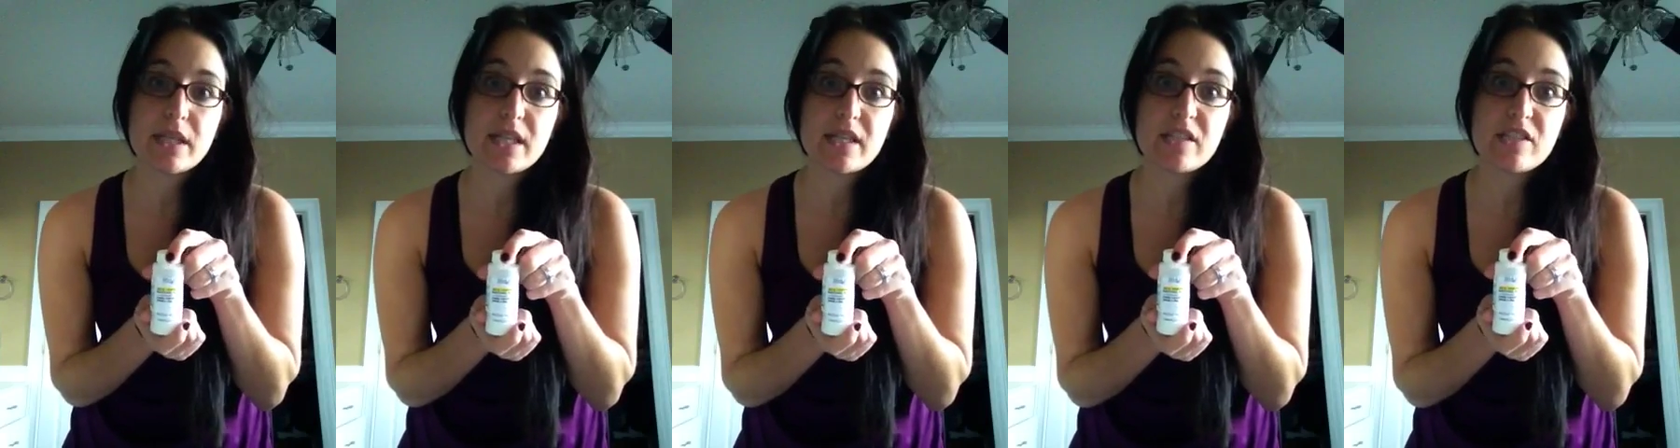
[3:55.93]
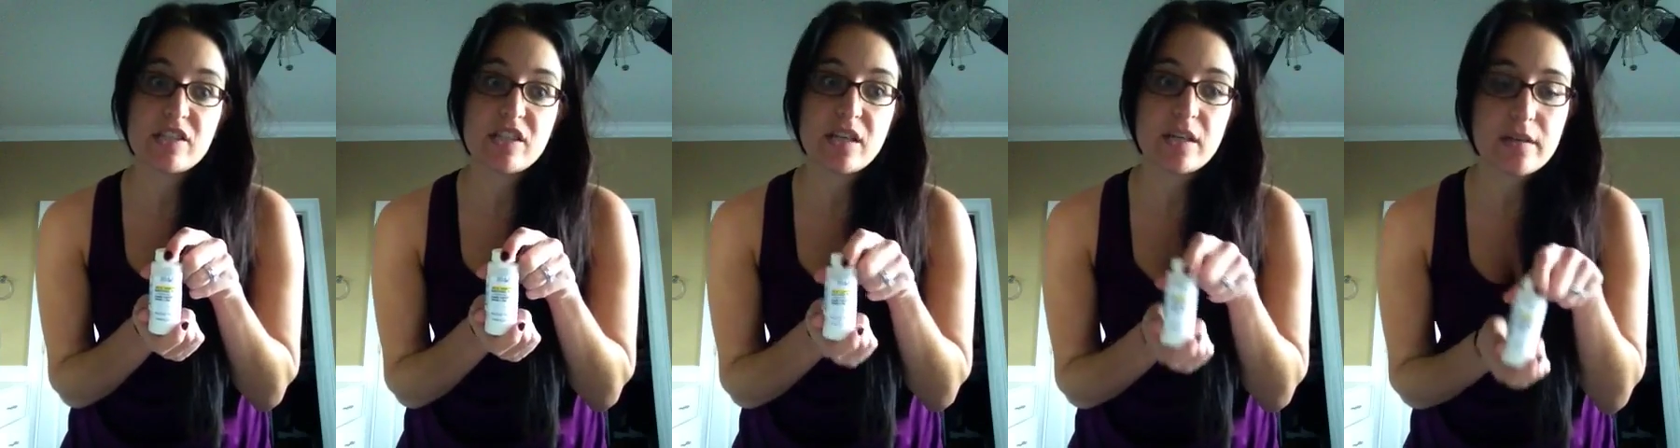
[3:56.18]

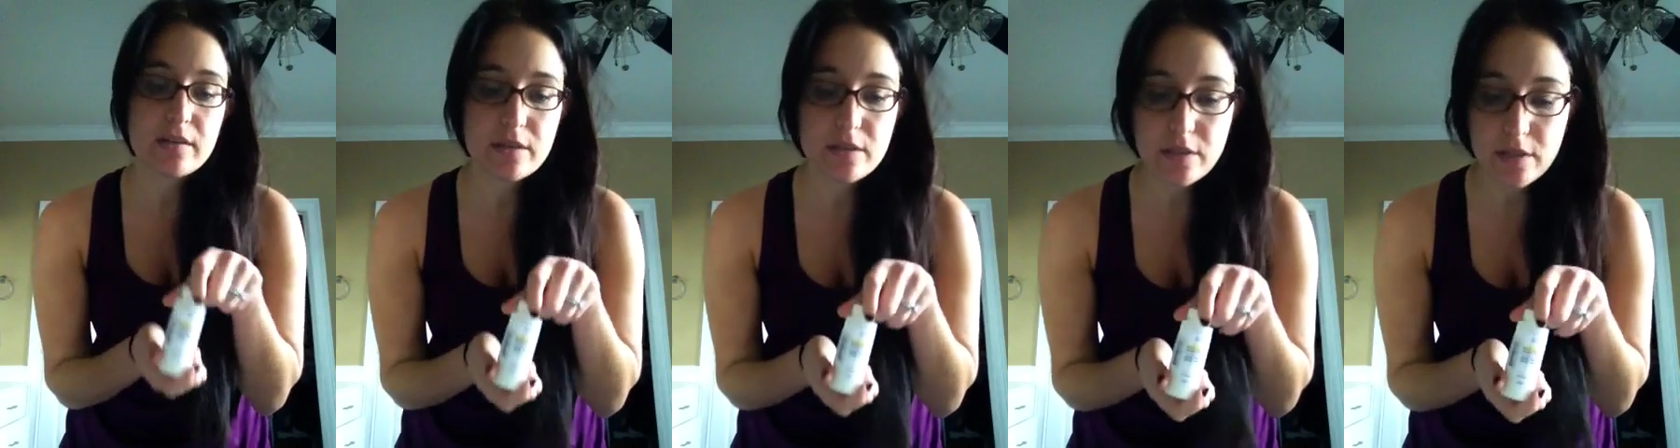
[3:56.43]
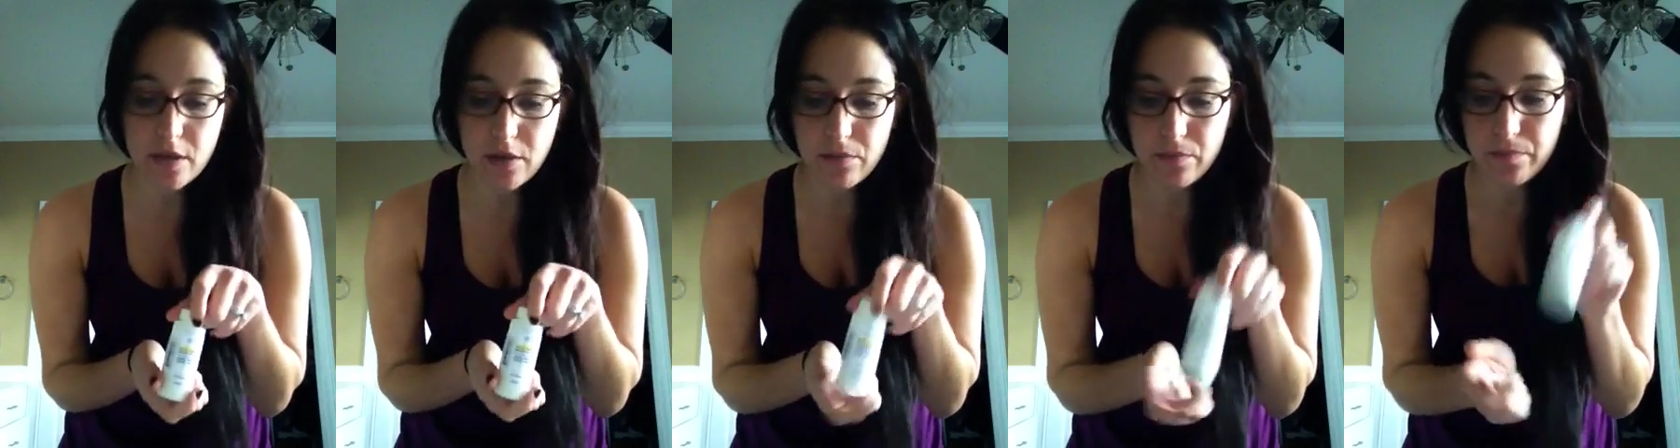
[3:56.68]
itchy.
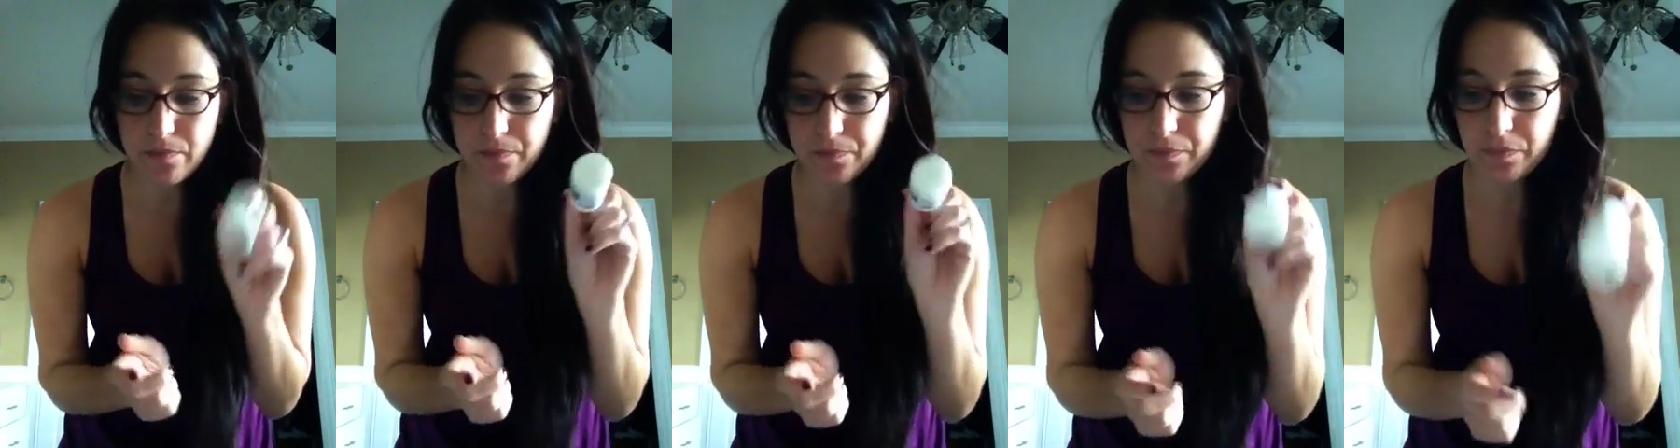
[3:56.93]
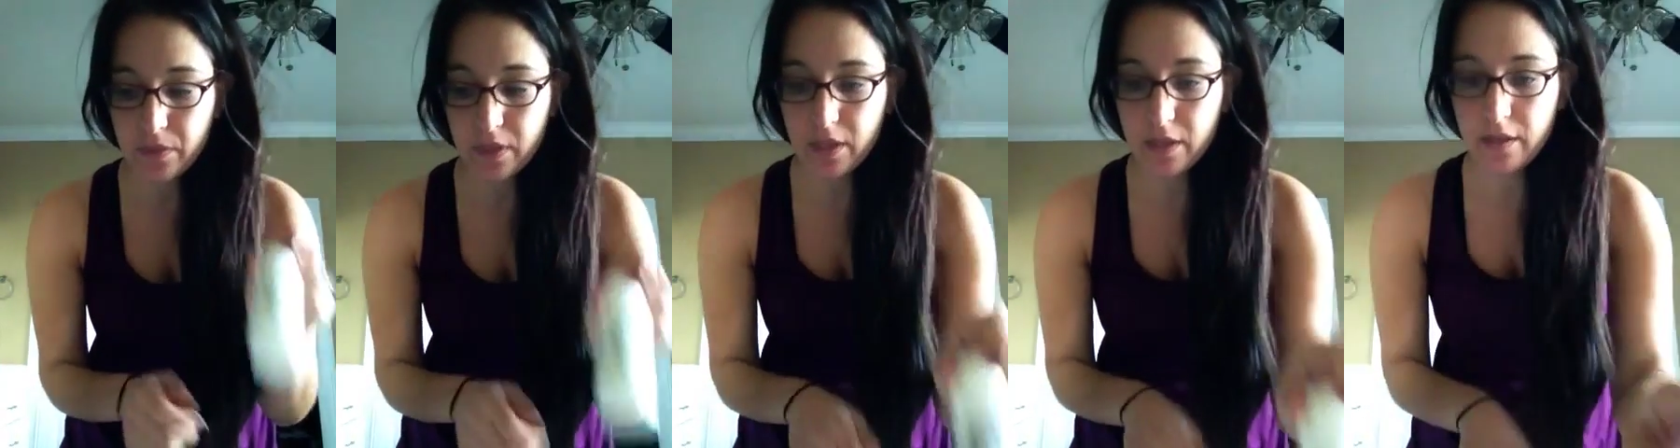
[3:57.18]
So
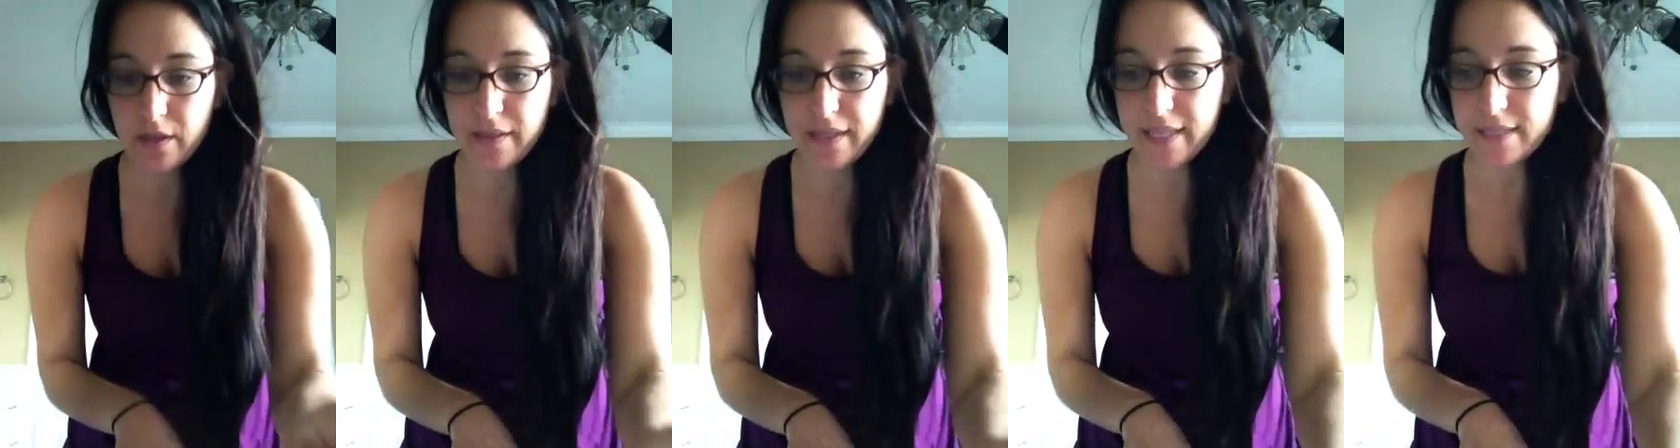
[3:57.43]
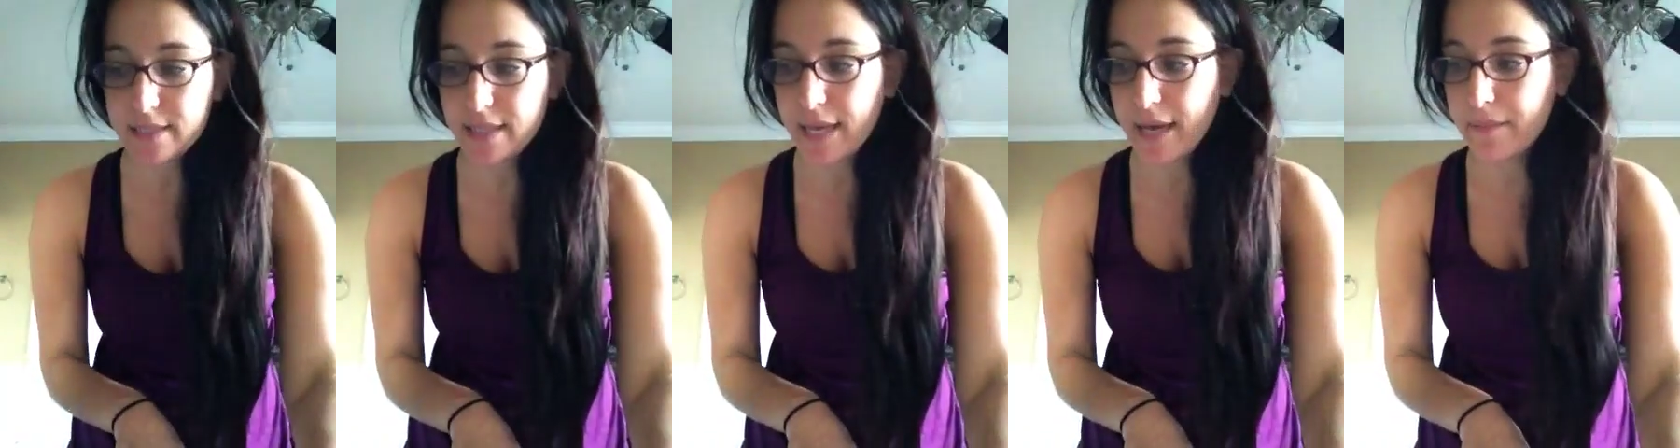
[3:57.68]

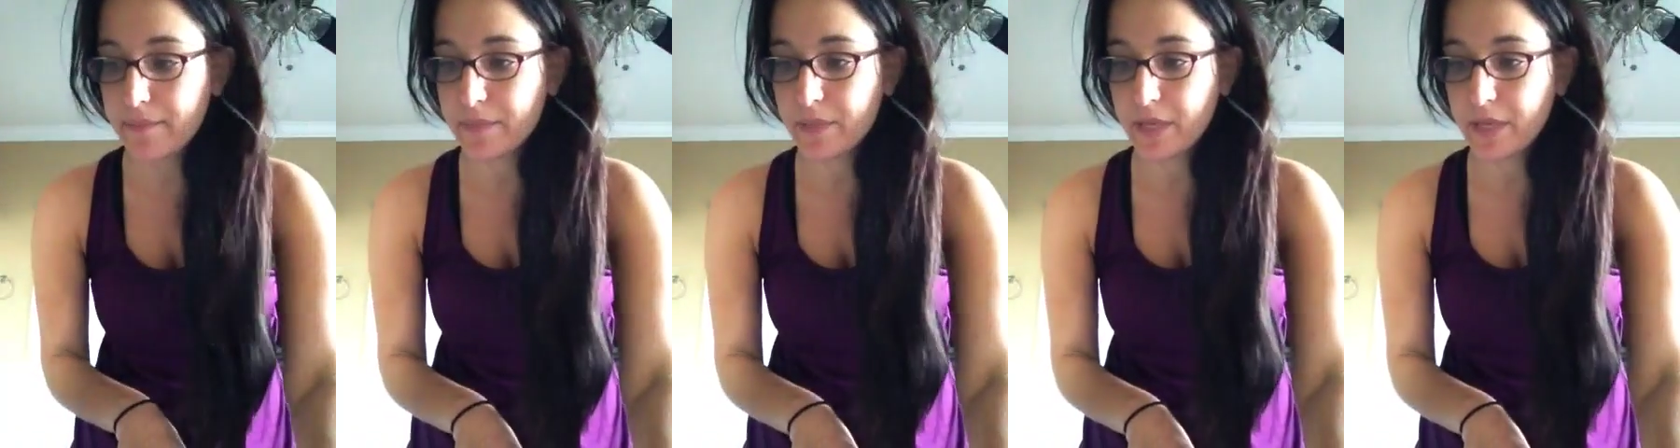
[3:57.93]
that's that.